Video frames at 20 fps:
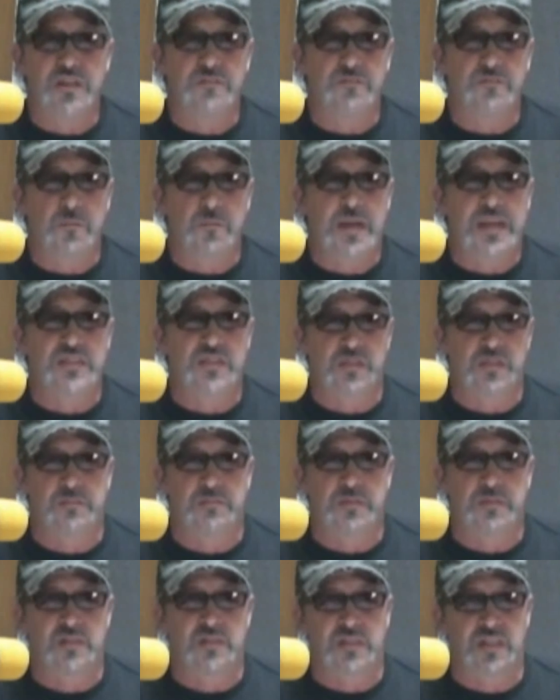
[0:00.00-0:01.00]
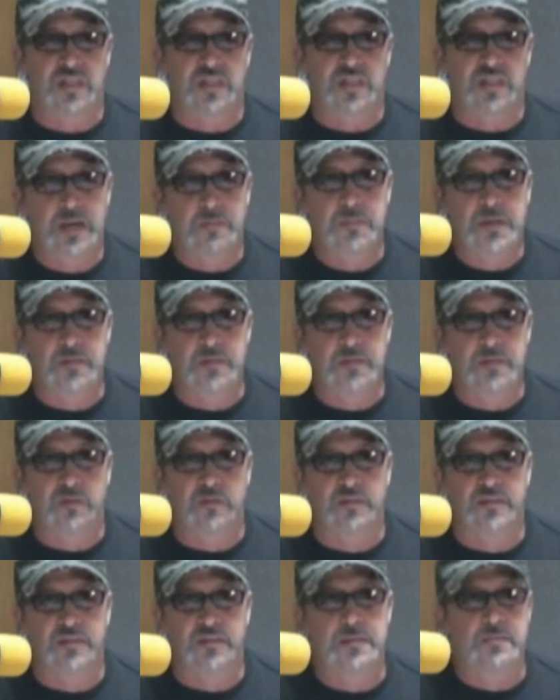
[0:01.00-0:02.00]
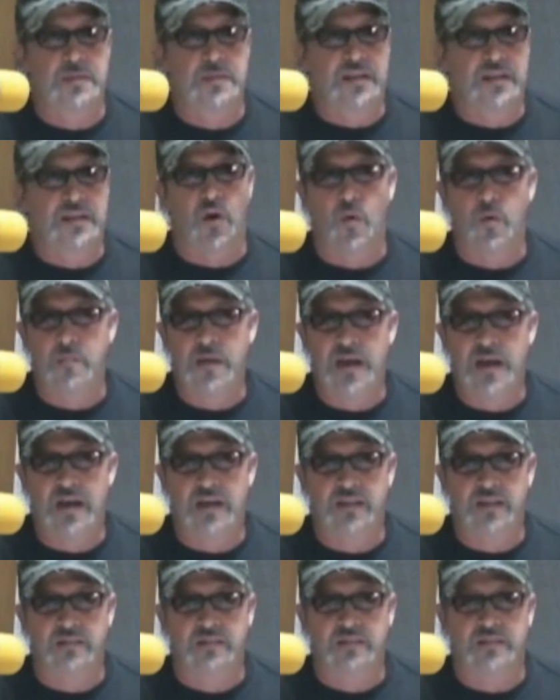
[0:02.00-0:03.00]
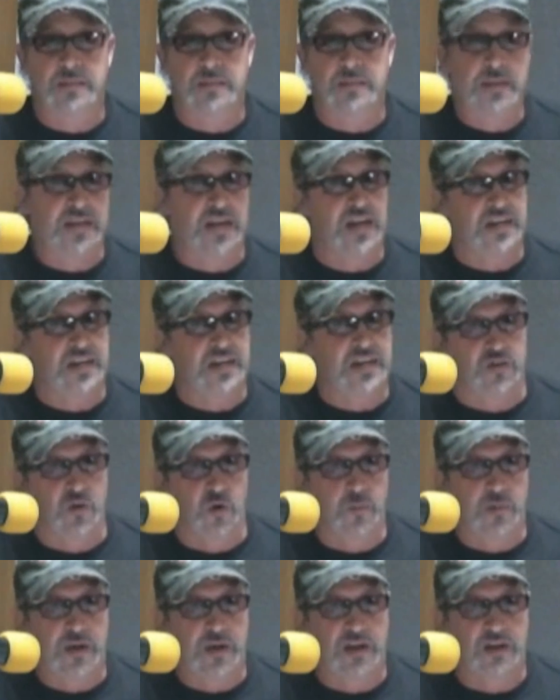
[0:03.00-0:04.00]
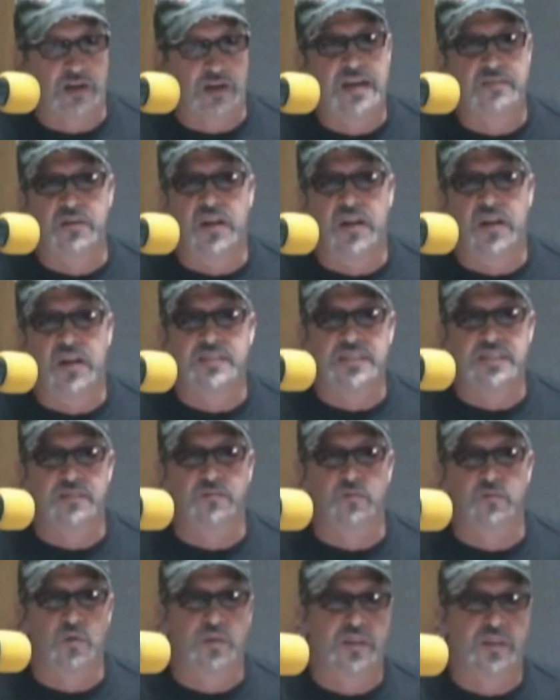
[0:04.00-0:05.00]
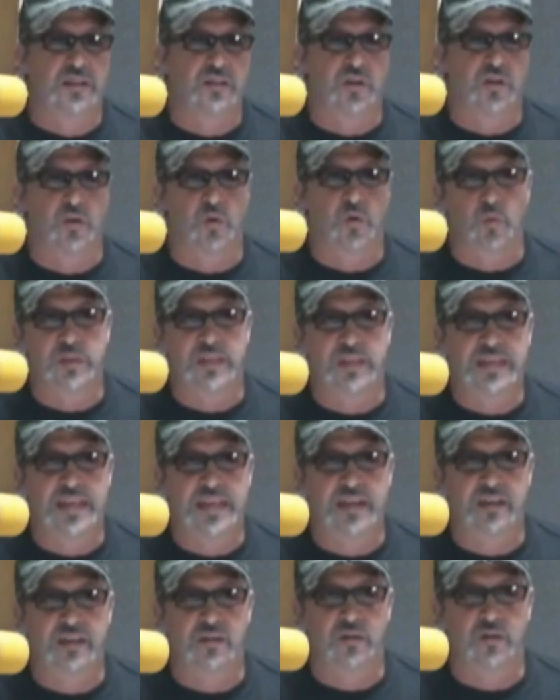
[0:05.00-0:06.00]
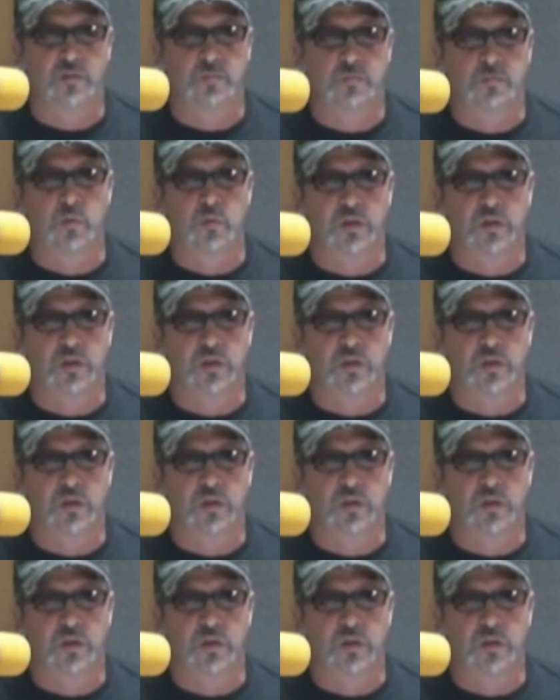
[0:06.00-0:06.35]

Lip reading: good information because a lot of people, they may know about it, they may not even know about it, have an idea of where they can go and where they can't go.